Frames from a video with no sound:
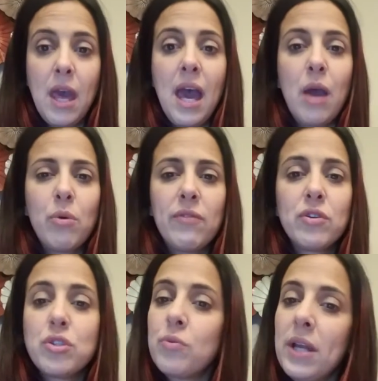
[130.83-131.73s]
However,
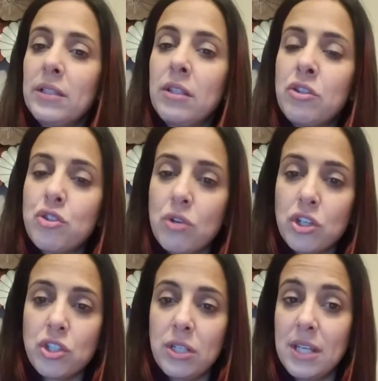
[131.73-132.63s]
direct
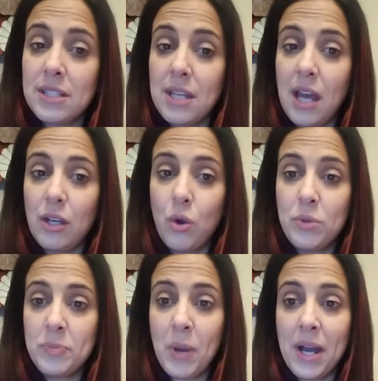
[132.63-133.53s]
instruction is not
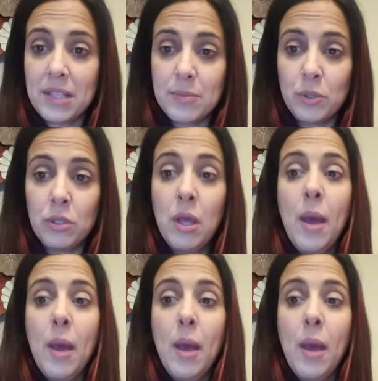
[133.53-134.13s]
always possible